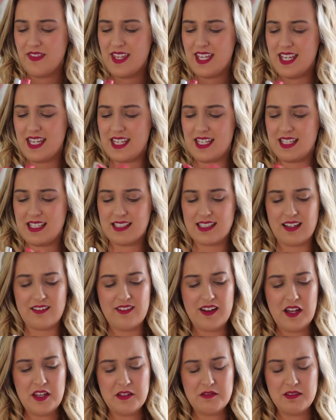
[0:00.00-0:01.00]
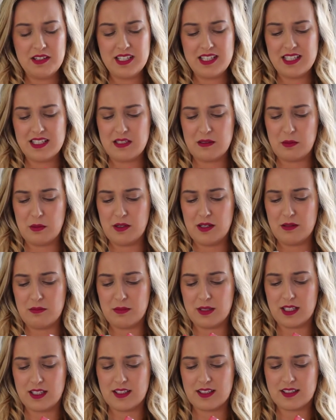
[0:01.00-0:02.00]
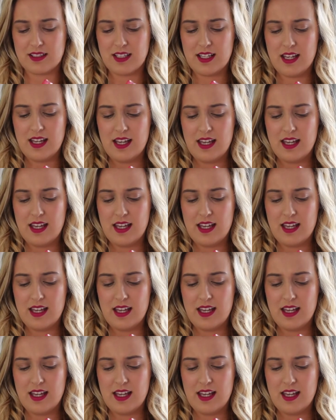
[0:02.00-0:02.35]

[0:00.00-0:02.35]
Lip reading: these, I found them really disappointing because